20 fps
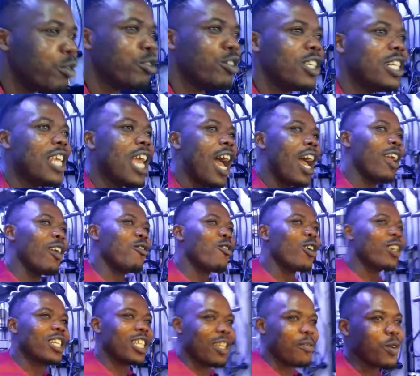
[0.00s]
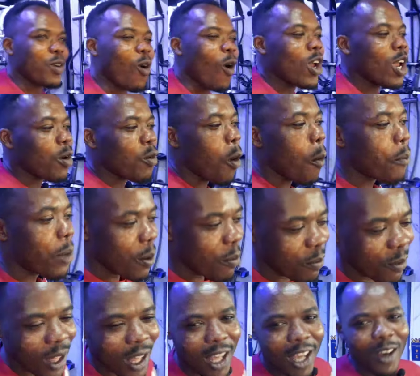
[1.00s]
three are one day, you call your coping,
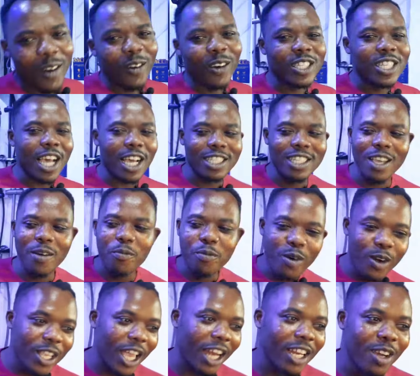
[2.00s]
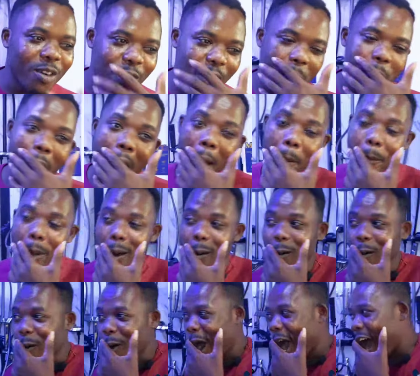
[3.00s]
what you see, a brunch and you remember a pen
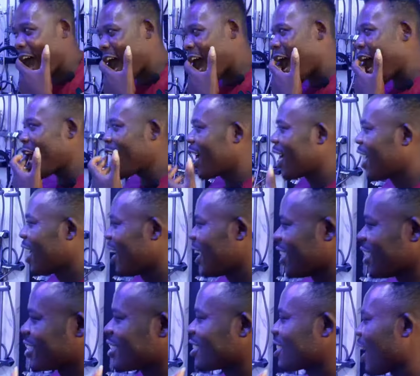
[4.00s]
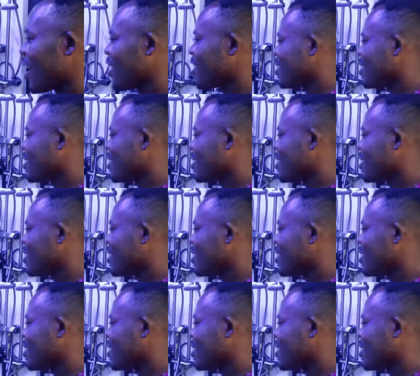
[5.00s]
qua, and it is added